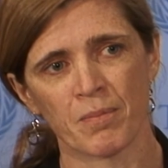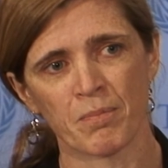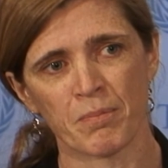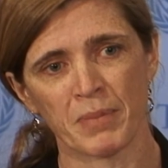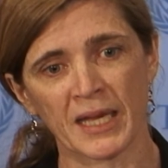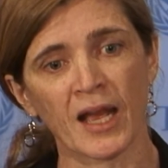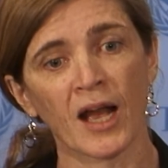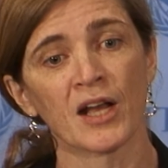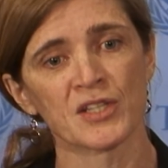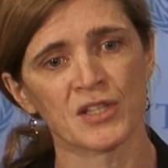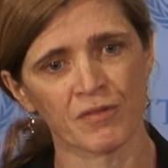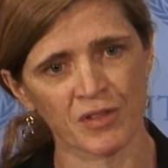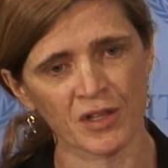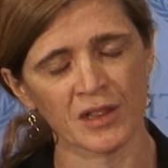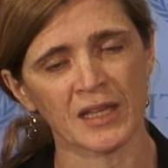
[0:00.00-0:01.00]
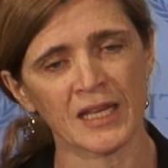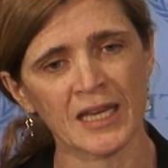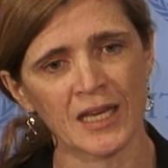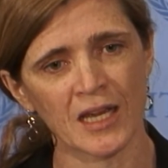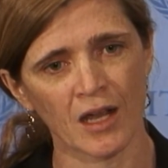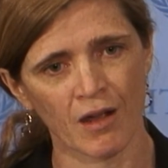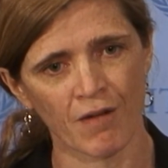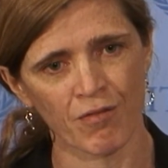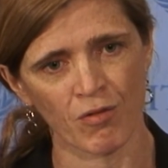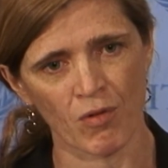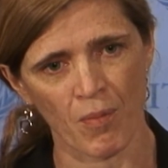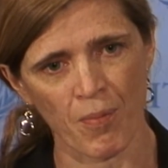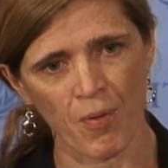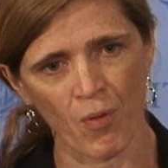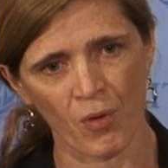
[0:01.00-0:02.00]
because of the leak of a
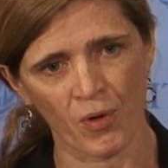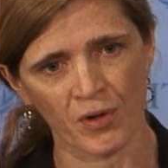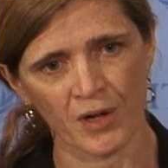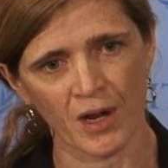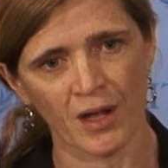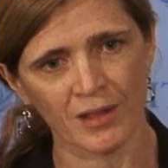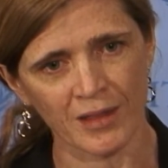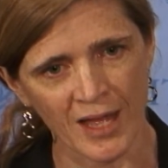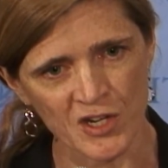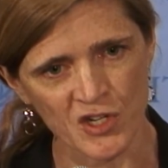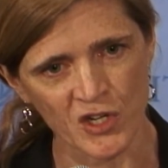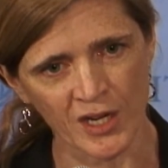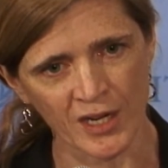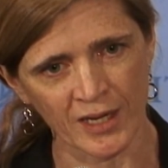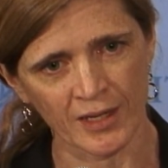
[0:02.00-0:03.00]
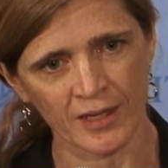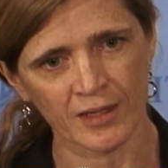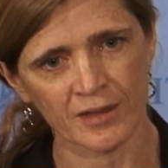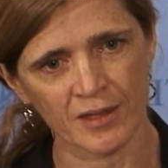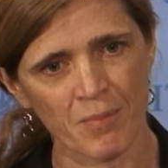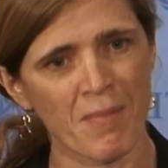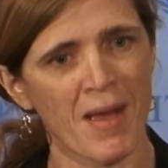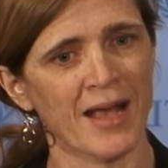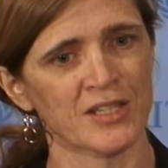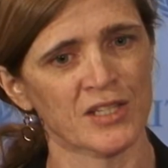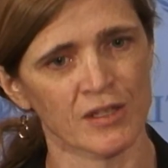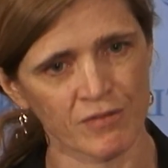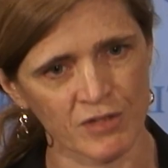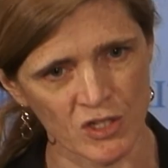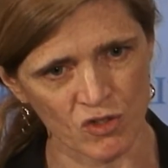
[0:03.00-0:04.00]
report alleging the
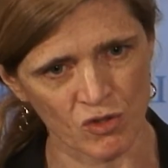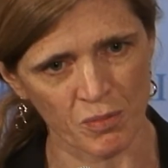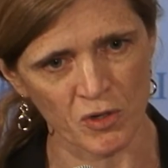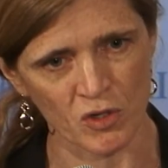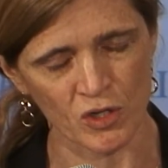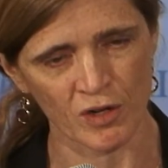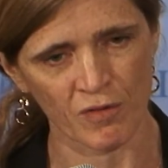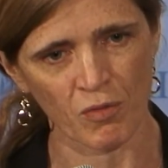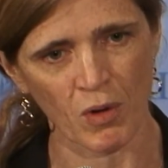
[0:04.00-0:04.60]
massive distribution of